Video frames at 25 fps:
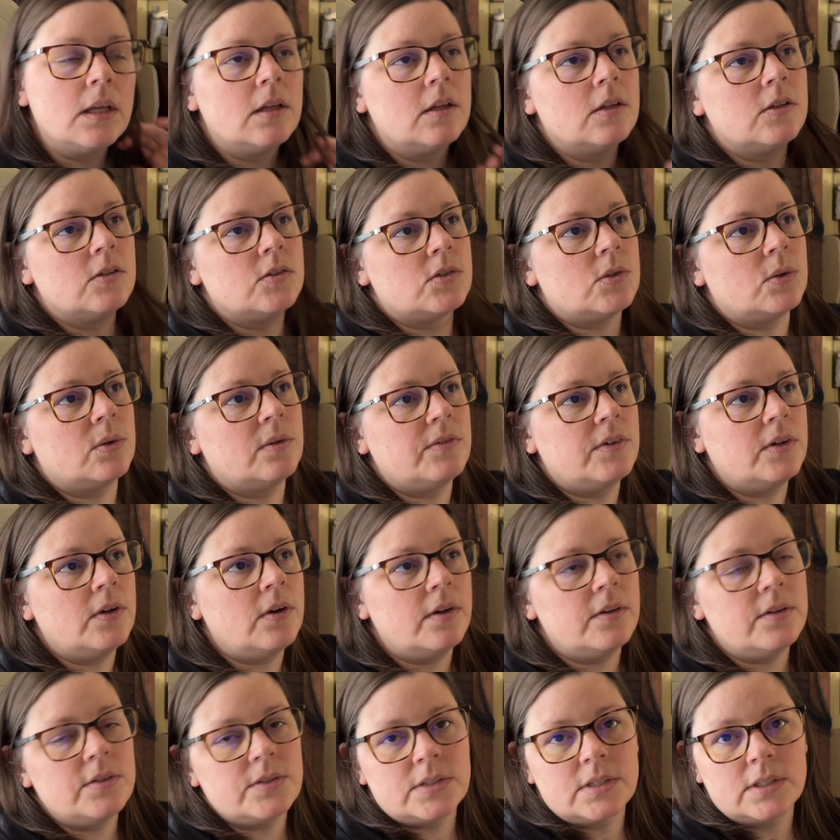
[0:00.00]
So if there are
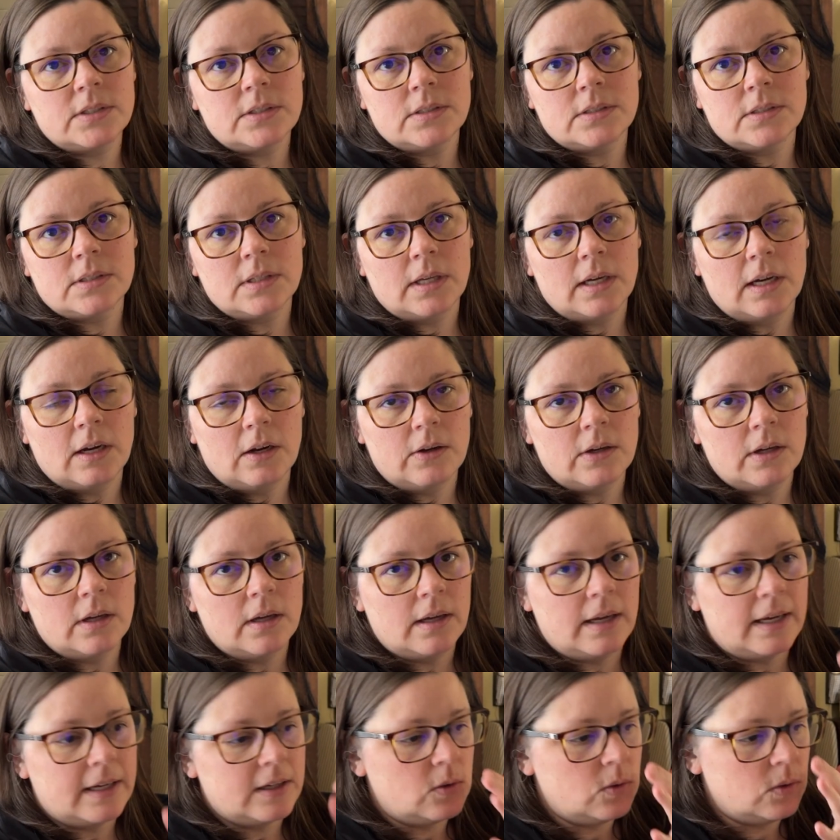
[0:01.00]
other stitches in the area,
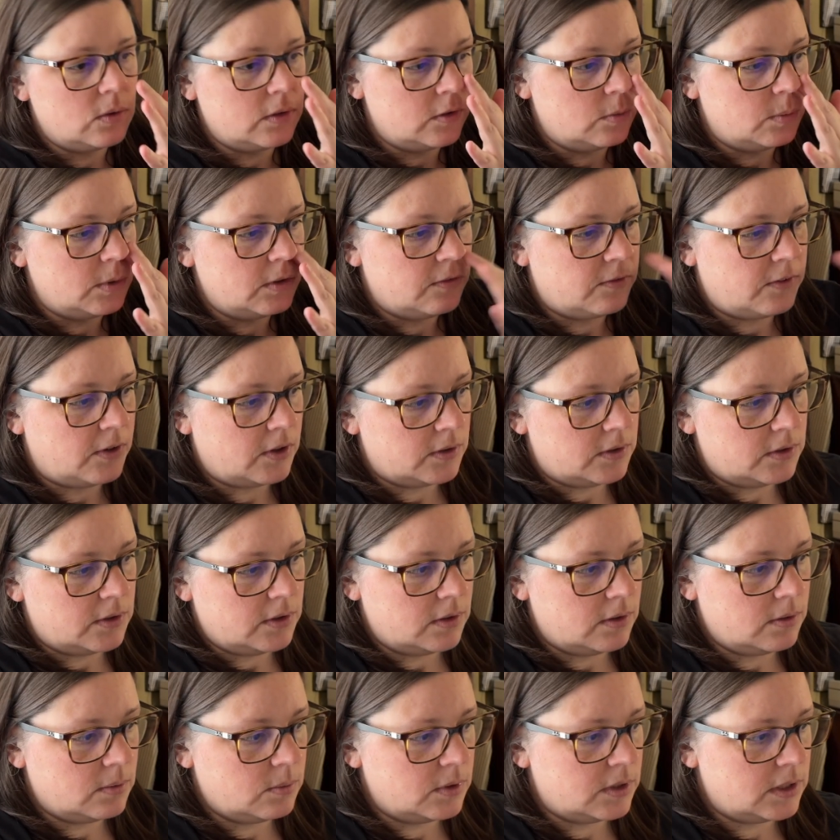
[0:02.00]
I go a little bit
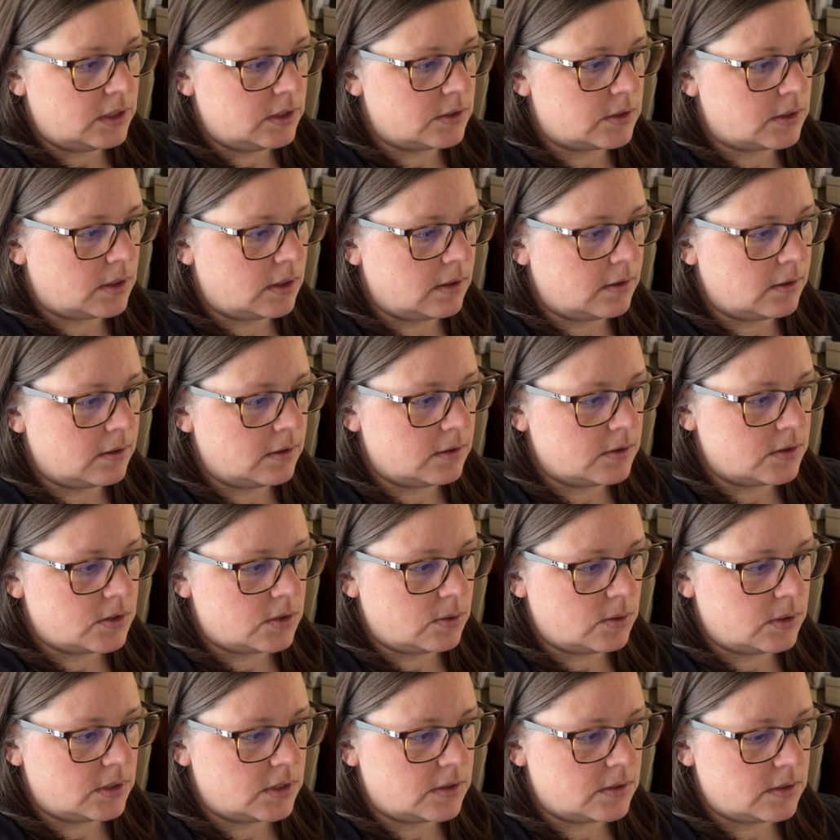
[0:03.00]
farther with each color
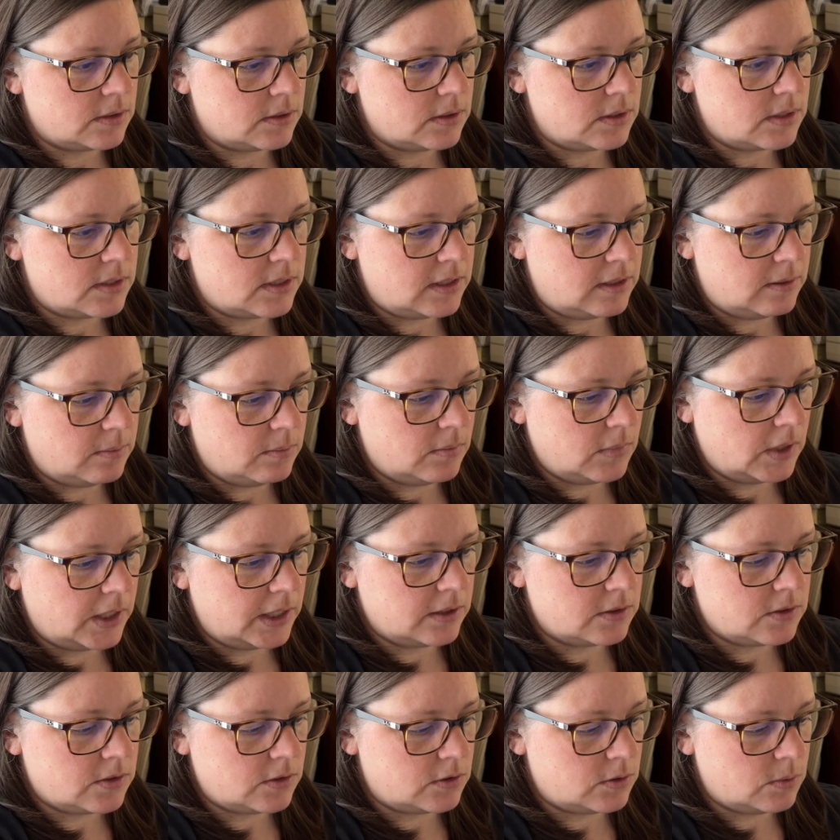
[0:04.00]
so it doesn't seem
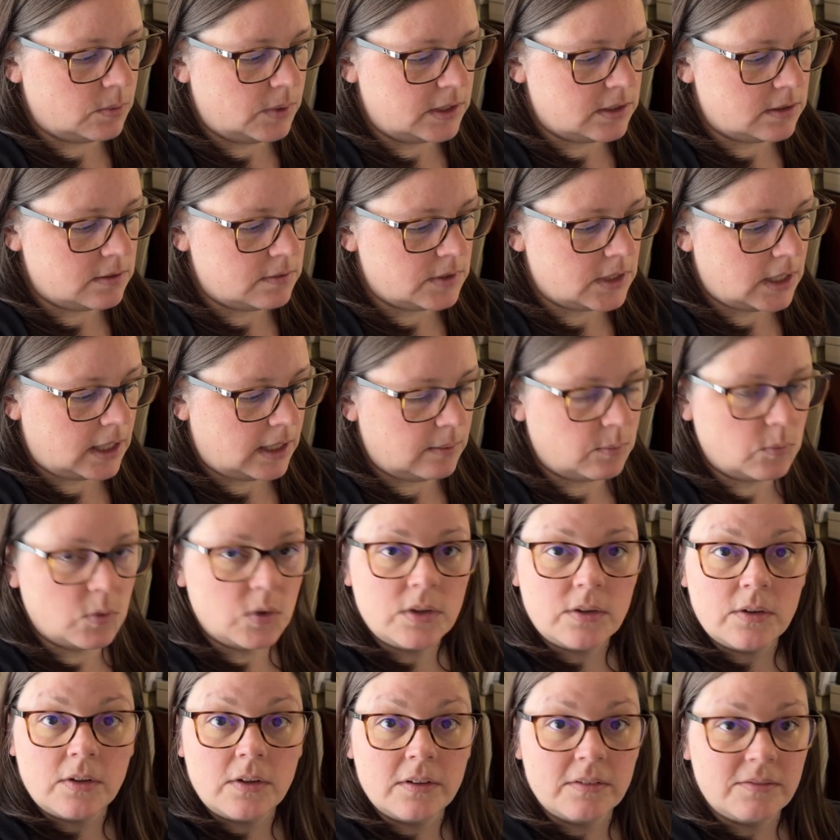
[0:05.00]
like such a waste of time
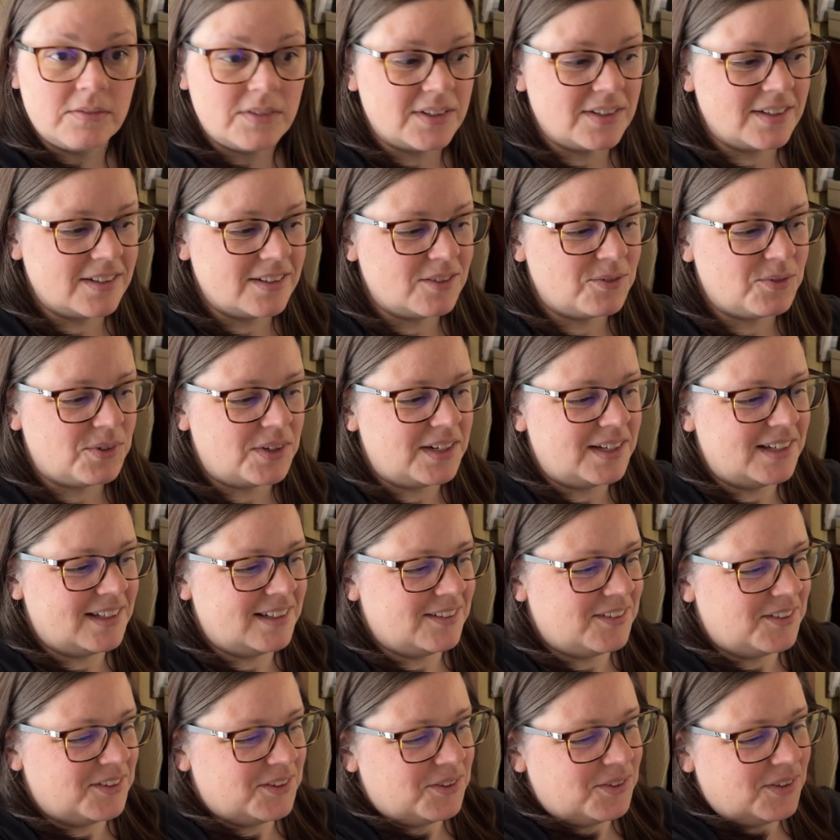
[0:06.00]
with all of the threading
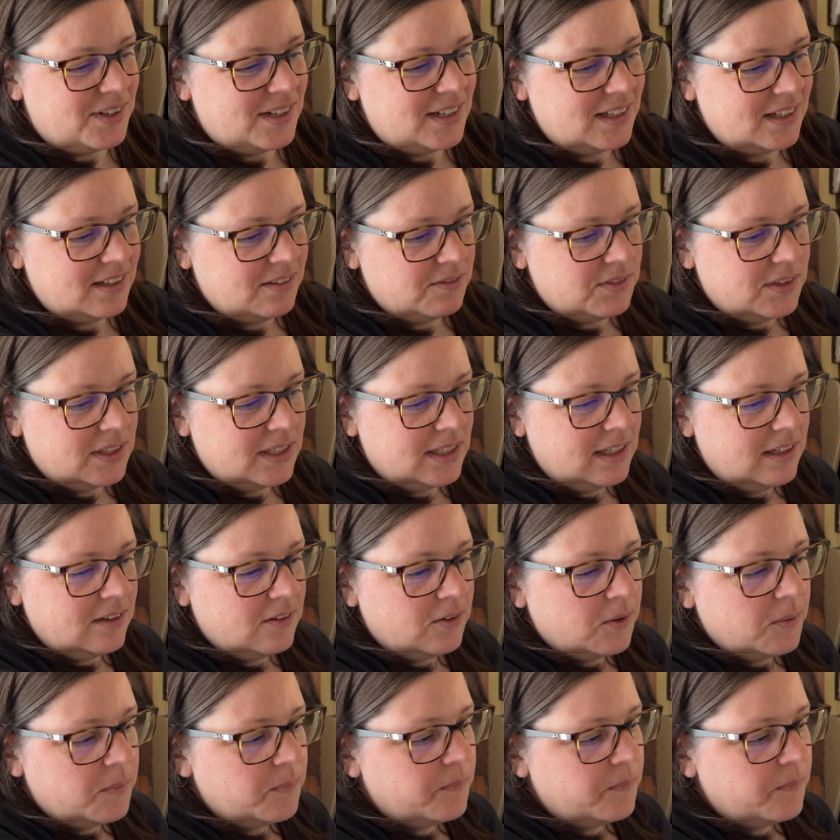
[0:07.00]
and unthreading of the needle.